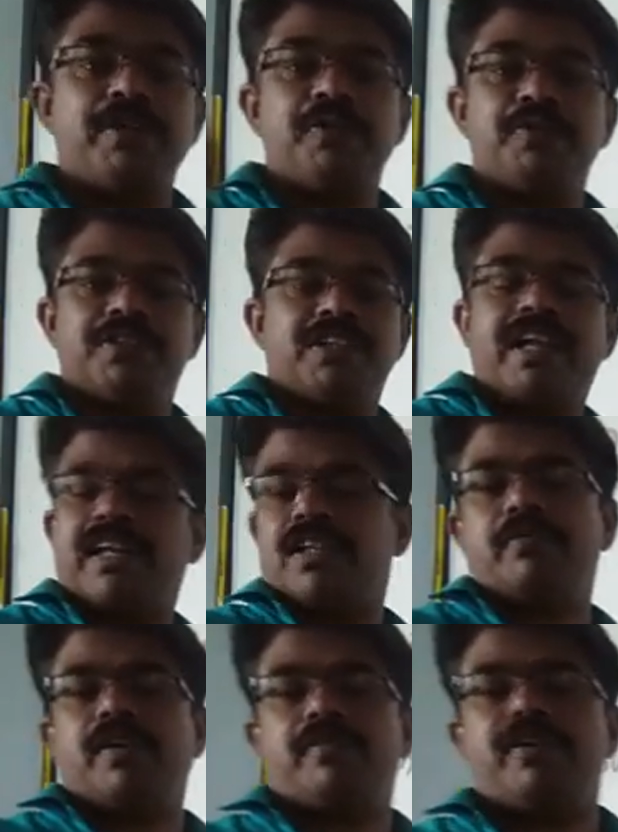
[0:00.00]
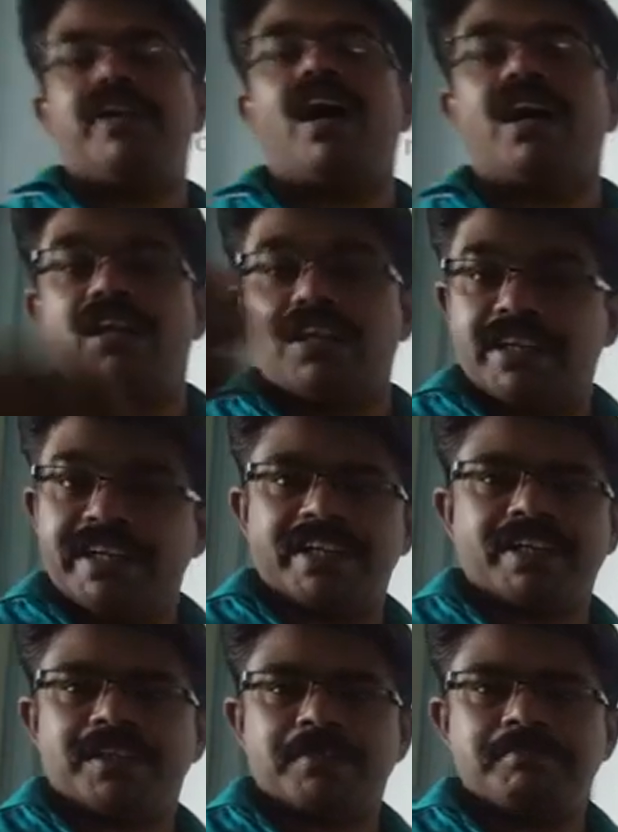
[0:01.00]
used in another way. We are
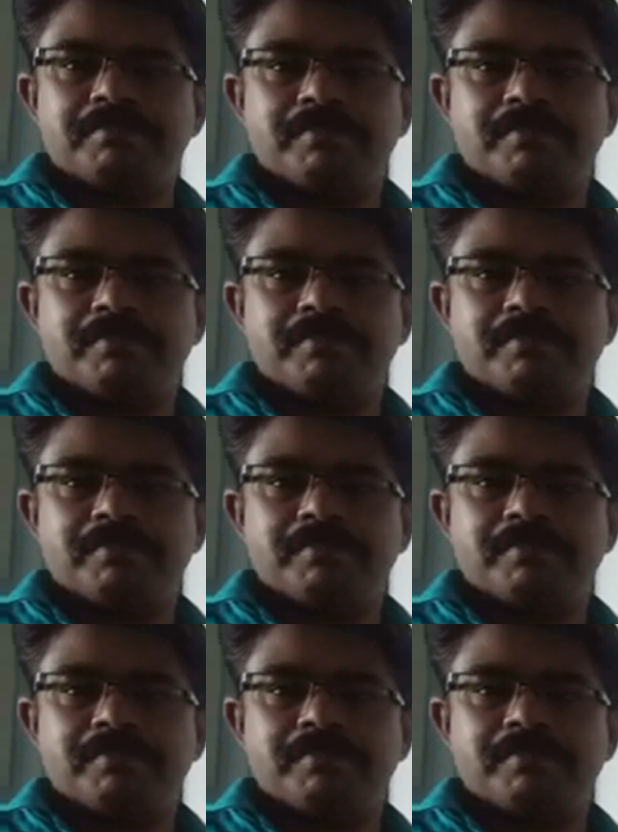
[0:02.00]
learning.